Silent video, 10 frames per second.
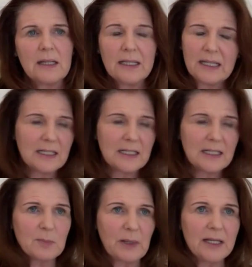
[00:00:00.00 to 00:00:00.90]
it can
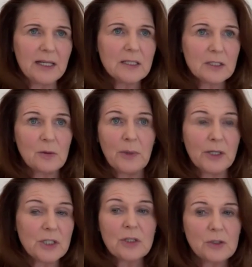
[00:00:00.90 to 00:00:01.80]
explain so
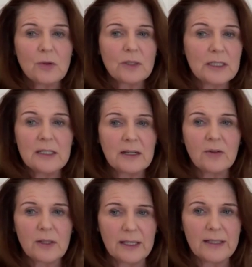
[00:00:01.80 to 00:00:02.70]
much, and you don't need
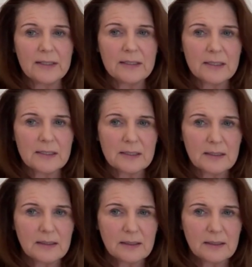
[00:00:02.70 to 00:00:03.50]
anything else.